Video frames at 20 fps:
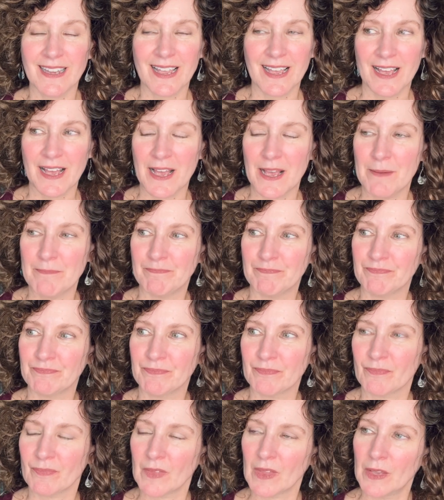
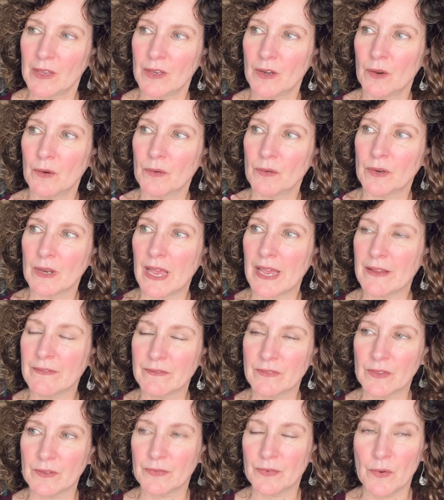
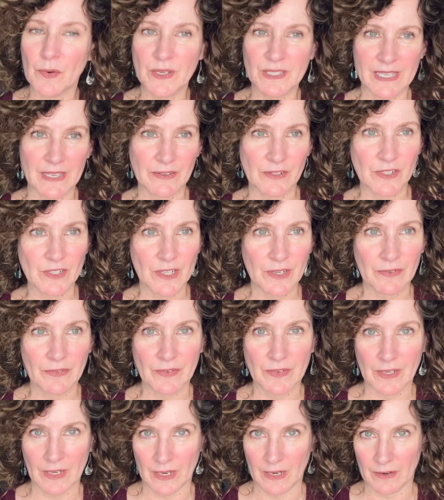the focus has
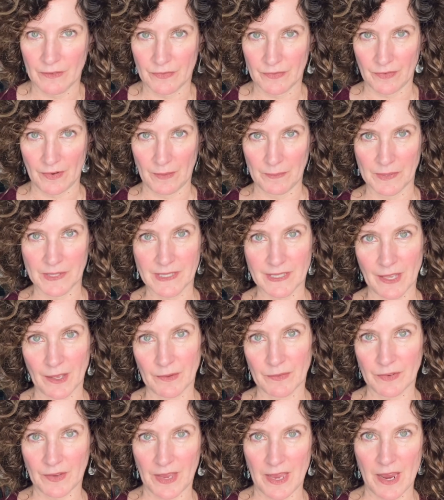shifted from
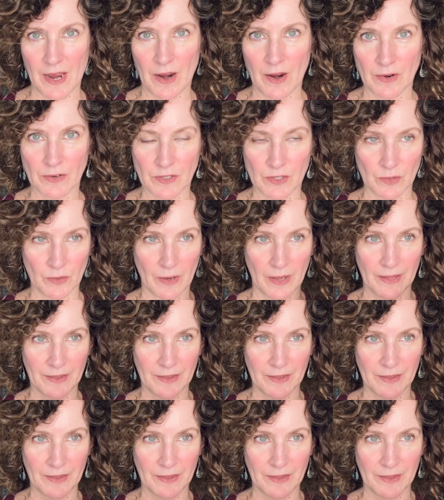self-care to